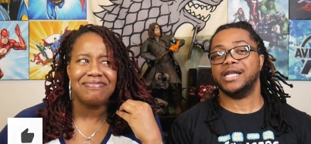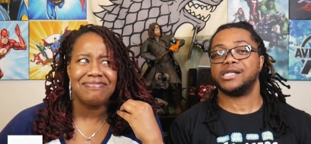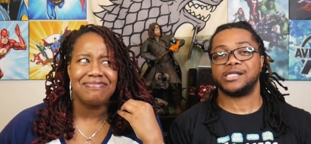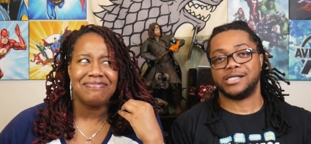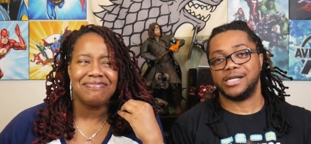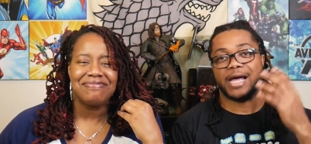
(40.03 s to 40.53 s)

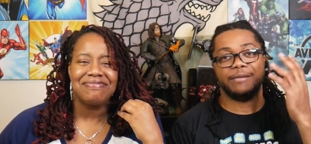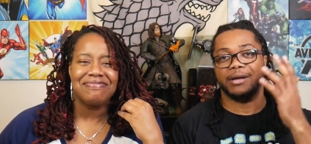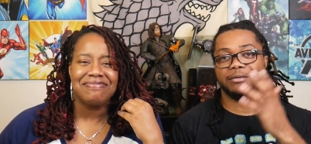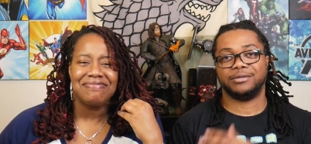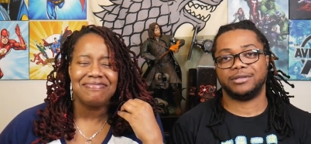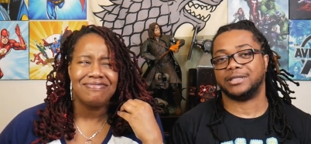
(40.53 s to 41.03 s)
Speaker 1: This
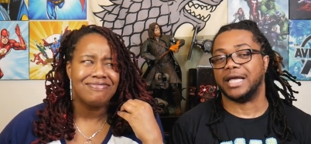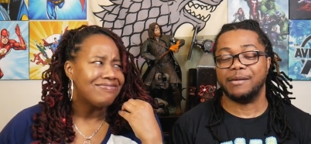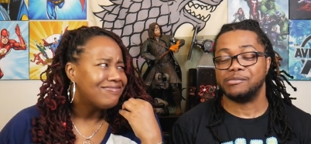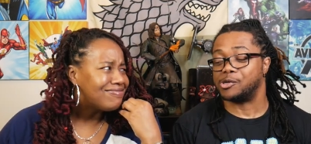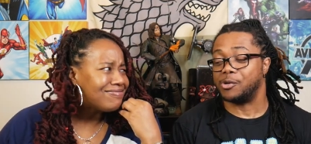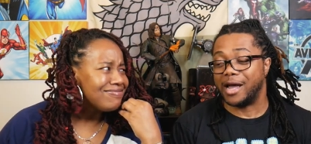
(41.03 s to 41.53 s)
I,
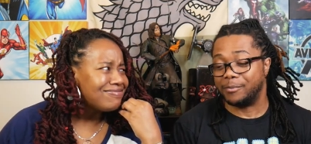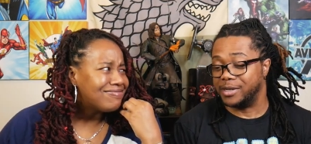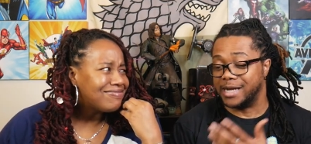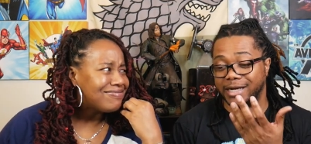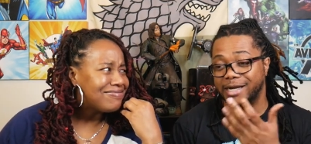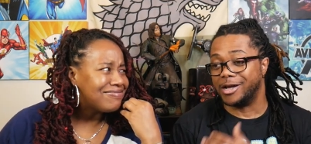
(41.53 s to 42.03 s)
am so
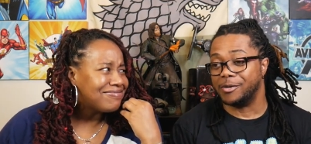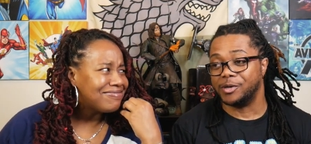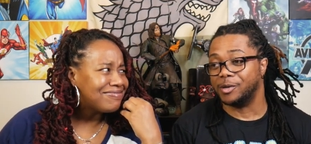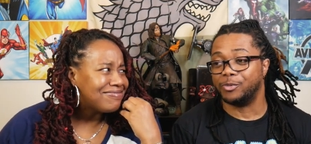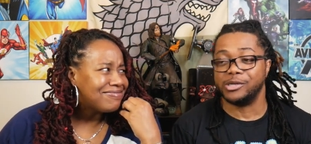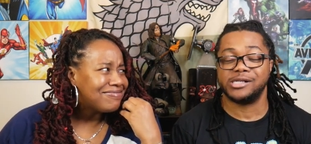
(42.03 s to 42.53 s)
happy that they're
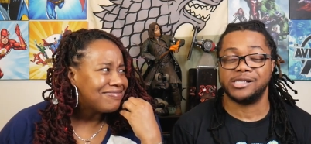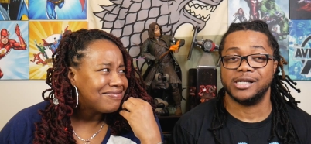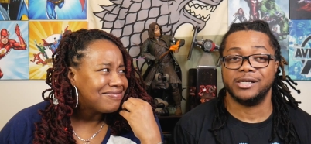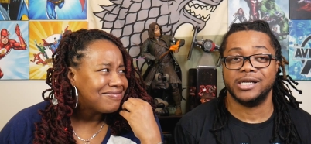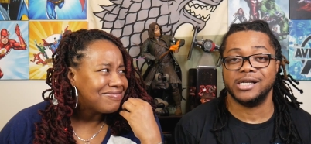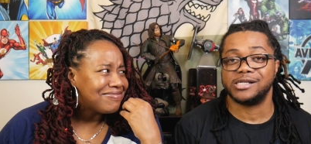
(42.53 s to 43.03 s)
coming up with
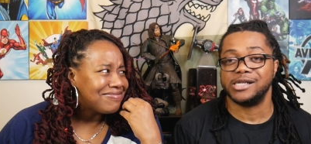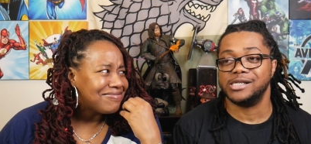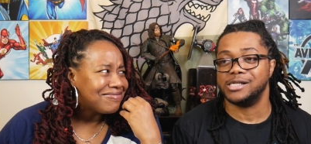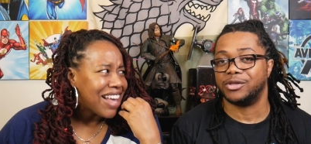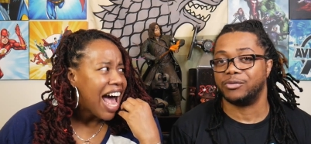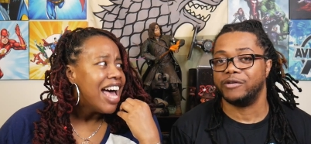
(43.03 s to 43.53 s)
the
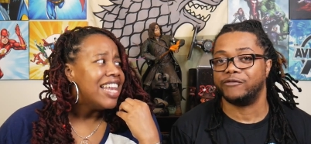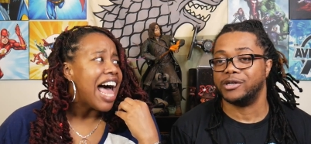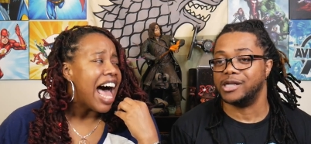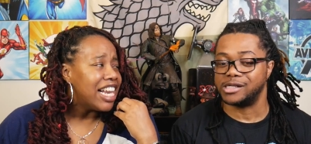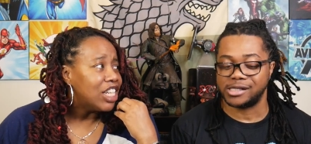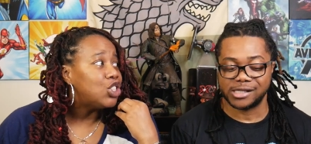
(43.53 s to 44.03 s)
season three. For
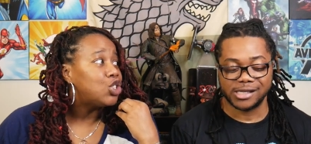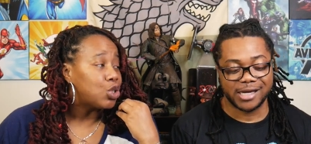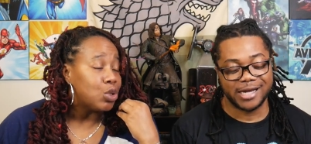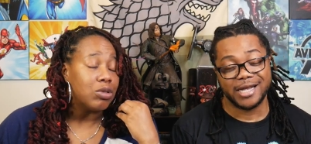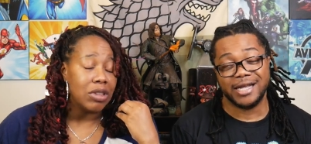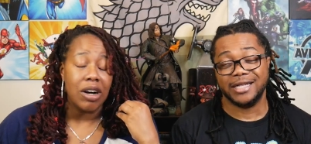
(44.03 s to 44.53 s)
that this. is
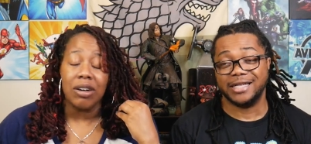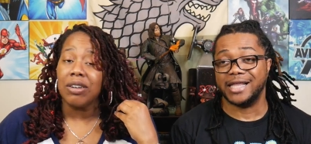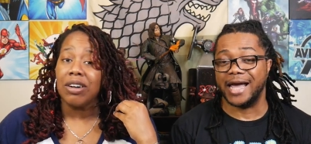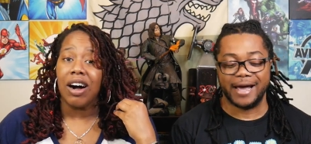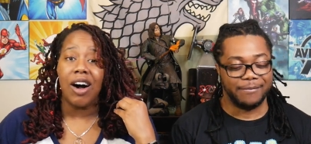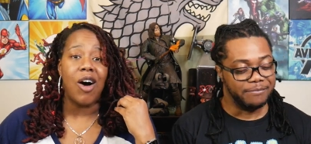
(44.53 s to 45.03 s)
true though.
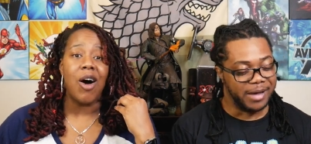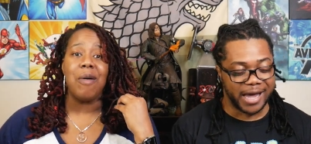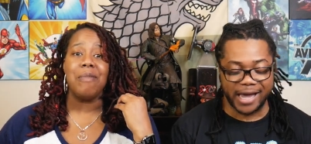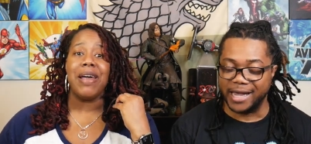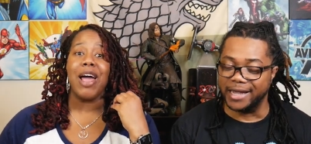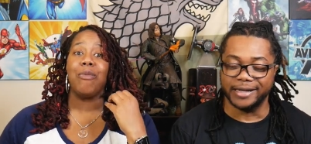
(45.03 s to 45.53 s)
That, oh
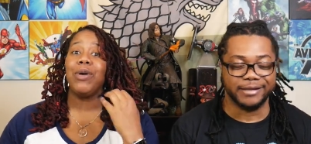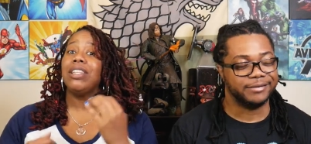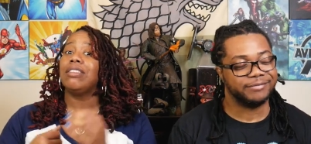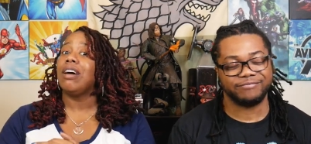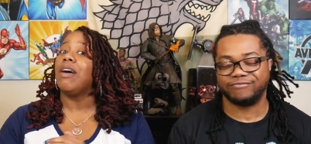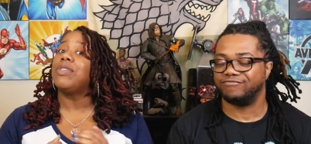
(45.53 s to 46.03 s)
man. man.
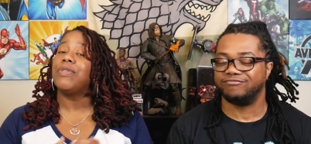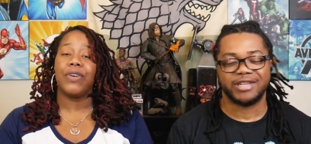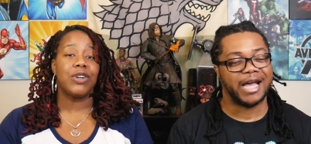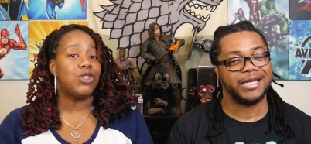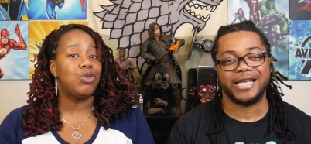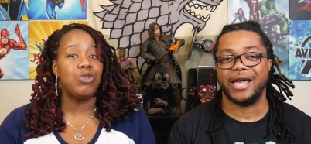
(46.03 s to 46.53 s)
we
Speaker 2: love the
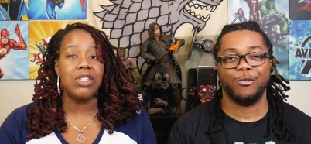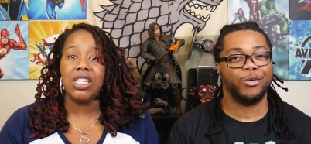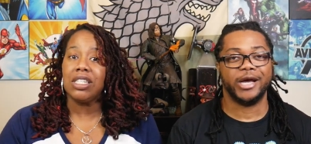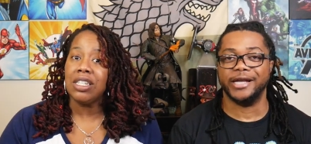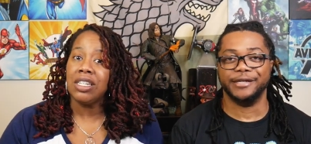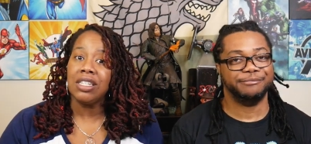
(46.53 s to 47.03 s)
first two
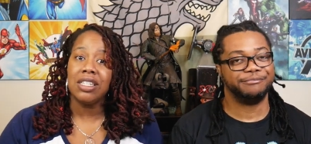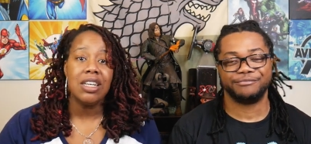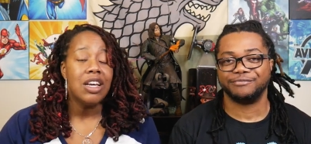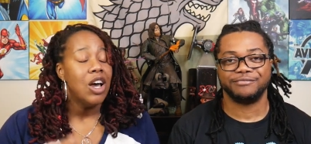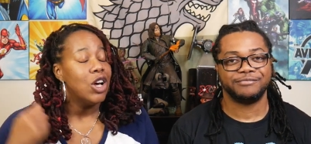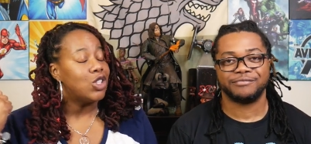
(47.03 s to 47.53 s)
seasons.
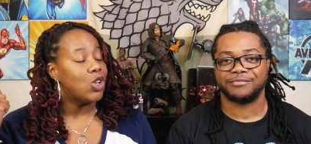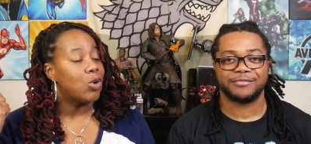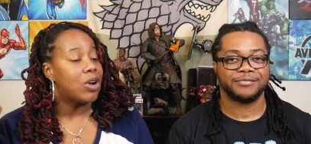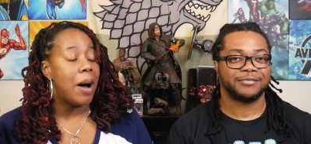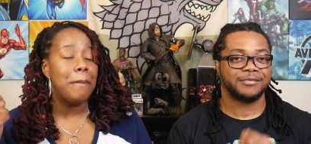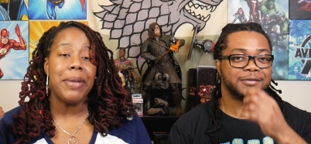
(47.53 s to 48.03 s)
Wait.
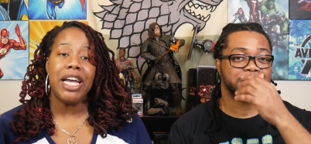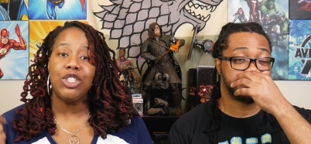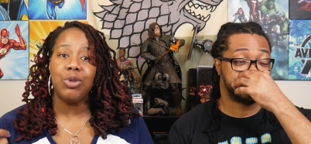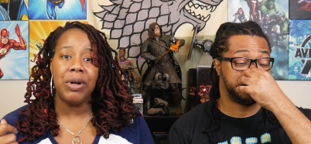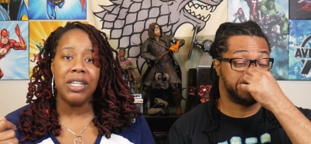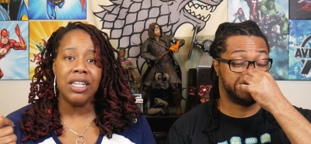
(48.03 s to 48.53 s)
So come May
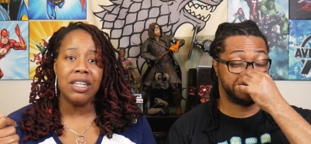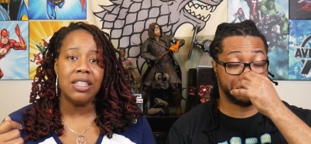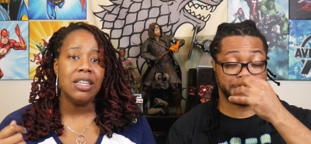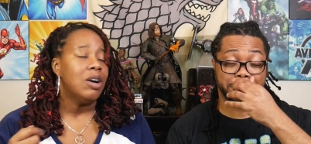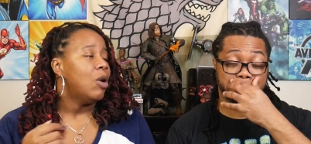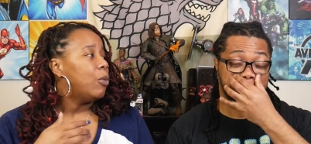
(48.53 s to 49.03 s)

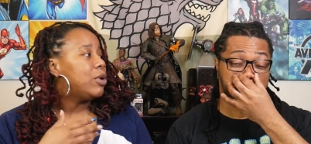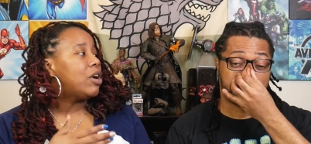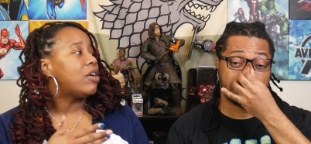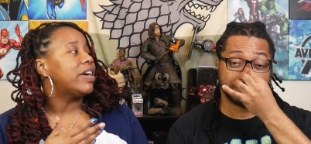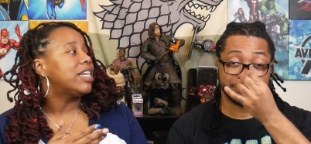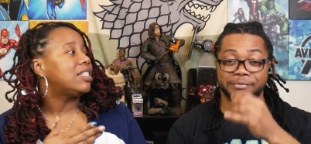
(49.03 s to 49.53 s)
twentieth, we
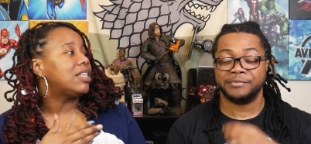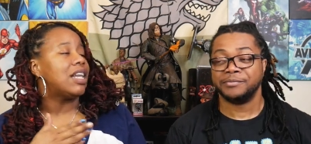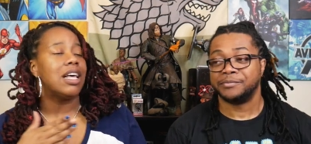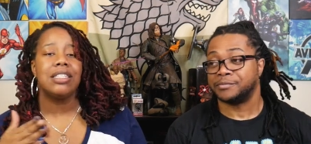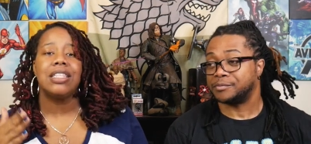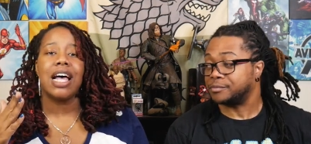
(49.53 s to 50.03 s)
already said
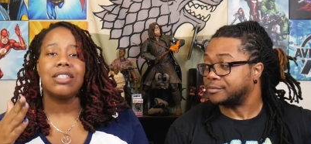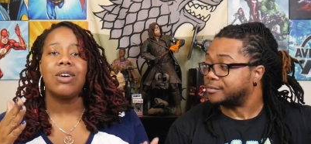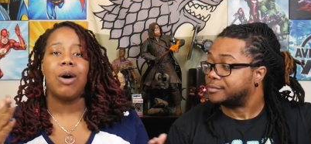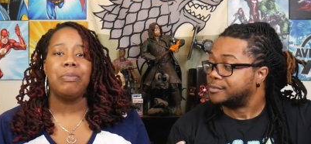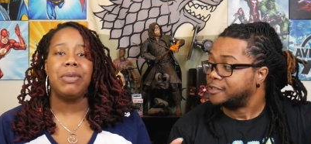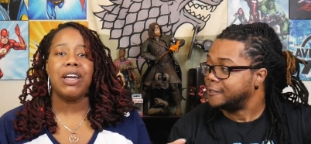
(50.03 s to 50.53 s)
that that's
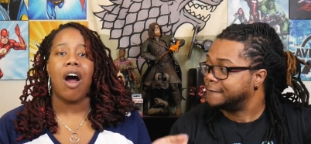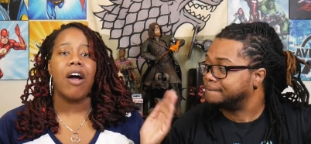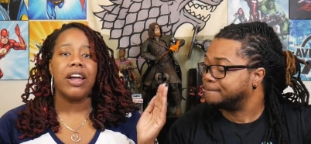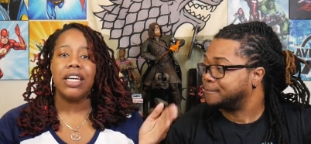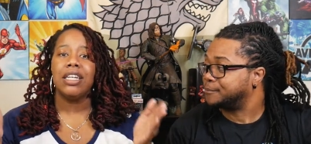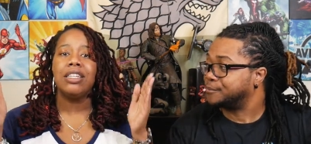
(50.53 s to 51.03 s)
gonna be
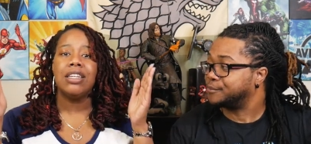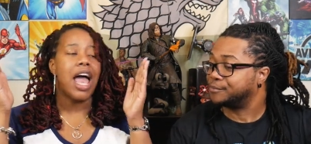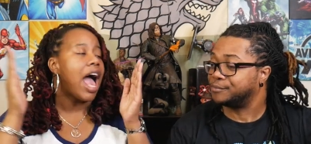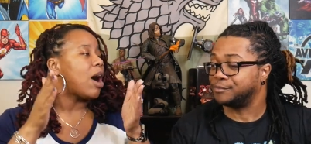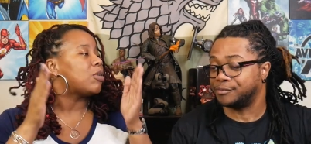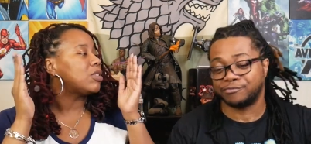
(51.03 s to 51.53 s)
our
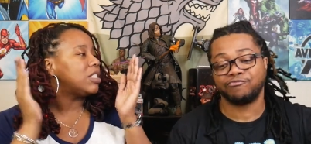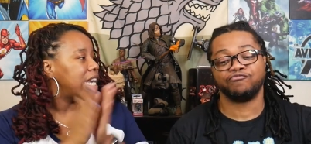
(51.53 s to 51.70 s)
in-house